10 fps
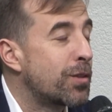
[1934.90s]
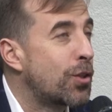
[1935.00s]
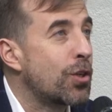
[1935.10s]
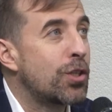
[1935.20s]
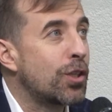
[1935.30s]

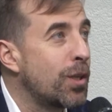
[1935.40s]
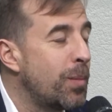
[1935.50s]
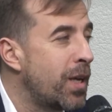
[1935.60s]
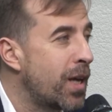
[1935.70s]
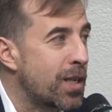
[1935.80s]
even
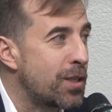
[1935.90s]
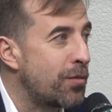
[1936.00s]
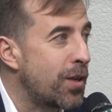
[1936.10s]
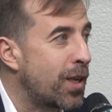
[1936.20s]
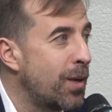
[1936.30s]

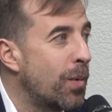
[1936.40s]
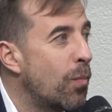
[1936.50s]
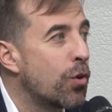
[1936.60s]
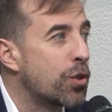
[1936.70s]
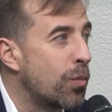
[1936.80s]
in light
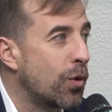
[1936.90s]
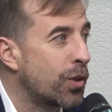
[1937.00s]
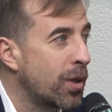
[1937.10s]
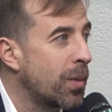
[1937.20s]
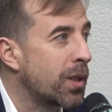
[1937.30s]
of
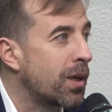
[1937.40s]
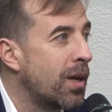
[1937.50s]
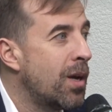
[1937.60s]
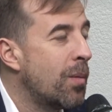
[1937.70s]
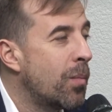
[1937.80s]
Ukraine
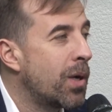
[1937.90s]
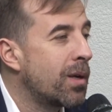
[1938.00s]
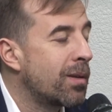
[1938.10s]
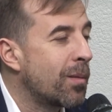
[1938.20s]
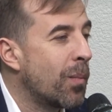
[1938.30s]
facility, out of
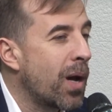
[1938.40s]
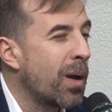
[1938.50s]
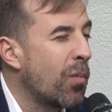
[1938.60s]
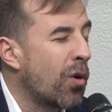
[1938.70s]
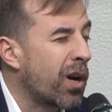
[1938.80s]
those
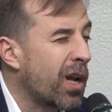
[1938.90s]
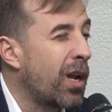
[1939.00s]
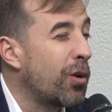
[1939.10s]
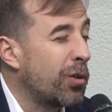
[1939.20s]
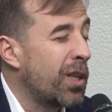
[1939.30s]
30 billion
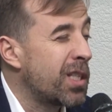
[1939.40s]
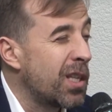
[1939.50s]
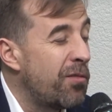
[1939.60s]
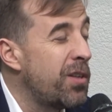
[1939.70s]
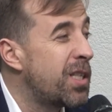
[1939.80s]
euros that we
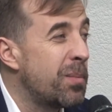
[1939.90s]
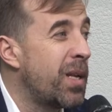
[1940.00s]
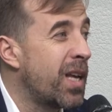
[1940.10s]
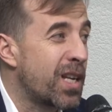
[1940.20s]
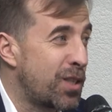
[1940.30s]
can get,
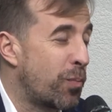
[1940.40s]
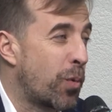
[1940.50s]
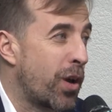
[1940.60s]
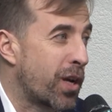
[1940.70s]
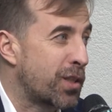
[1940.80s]

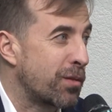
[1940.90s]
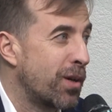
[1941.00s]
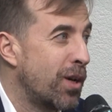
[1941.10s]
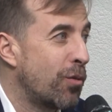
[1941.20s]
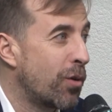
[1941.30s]
well,
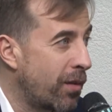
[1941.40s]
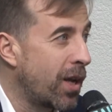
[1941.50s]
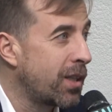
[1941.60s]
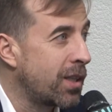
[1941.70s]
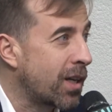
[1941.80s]
we only
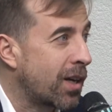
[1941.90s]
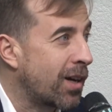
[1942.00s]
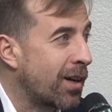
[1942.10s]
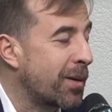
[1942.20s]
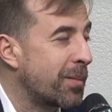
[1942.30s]
have
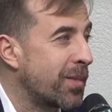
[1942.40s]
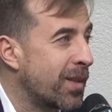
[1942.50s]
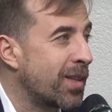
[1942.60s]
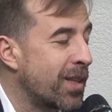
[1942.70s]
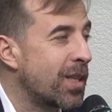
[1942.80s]
projects
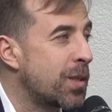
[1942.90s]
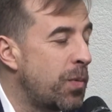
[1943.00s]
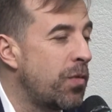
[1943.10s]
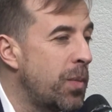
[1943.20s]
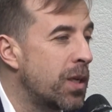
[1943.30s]
to
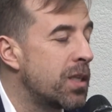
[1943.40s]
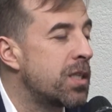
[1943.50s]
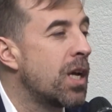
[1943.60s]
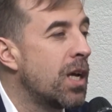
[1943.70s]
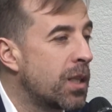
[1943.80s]
absorb
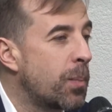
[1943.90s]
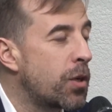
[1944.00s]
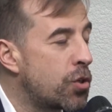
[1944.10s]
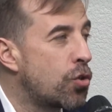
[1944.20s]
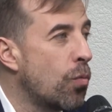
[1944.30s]
8
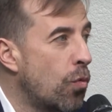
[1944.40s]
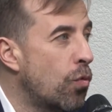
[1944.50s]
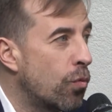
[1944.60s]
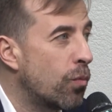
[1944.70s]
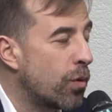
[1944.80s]
billion right
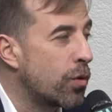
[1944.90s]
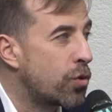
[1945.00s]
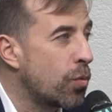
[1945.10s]
now.